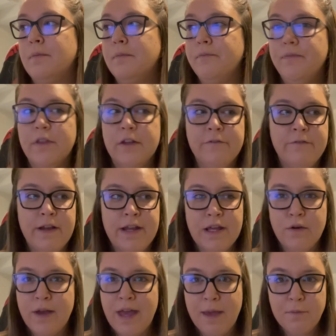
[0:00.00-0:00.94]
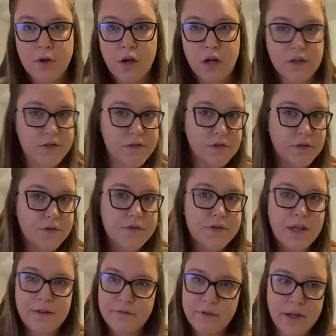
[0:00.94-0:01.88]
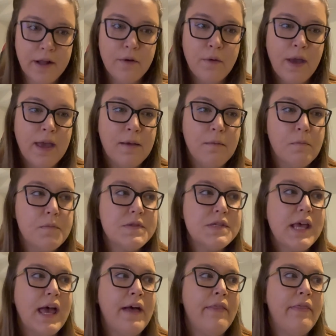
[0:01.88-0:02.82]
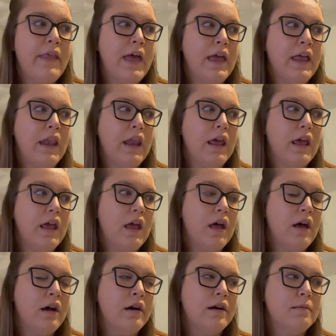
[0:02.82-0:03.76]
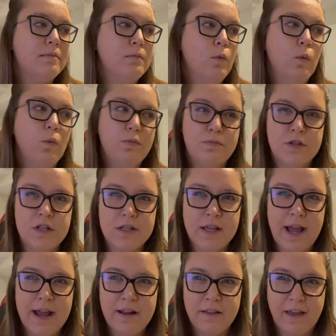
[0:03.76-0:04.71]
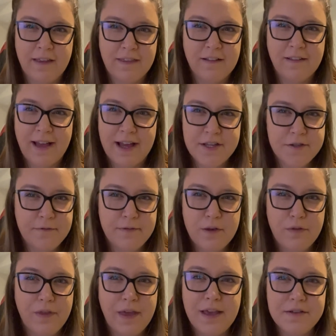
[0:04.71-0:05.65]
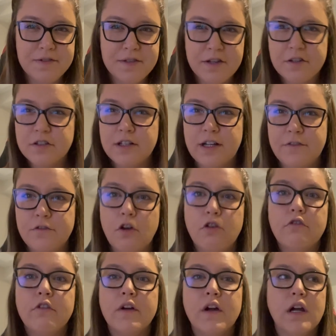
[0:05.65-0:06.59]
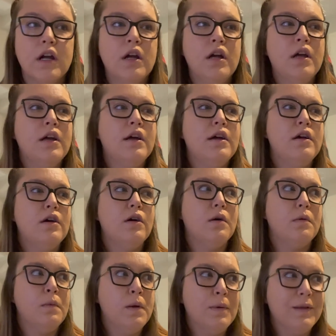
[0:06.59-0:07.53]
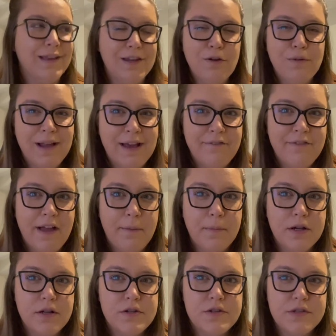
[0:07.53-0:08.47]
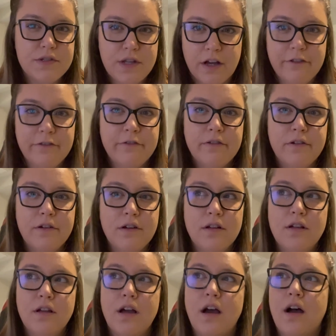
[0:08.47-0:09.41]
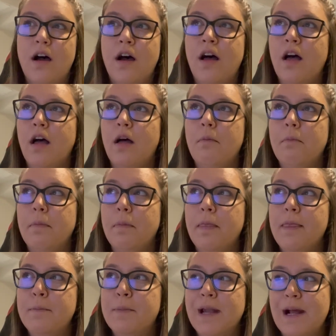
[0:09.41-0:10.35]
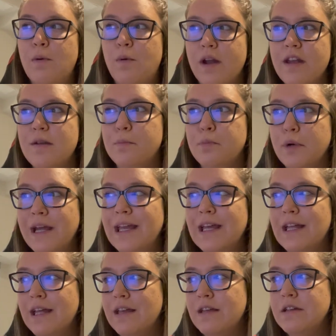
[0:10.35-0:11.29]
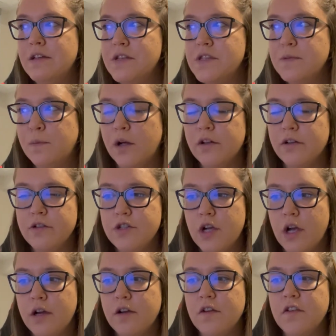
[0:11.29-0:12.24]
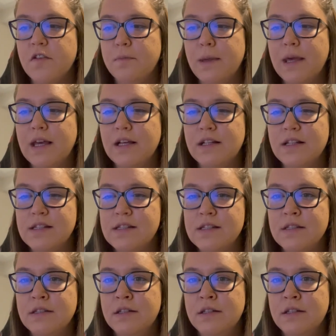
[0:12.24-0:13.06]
video game consoles and video games, and then just kind of like the last few things that are left over. We really don't have that much stuff, but I wanted to break it into smaller chunks because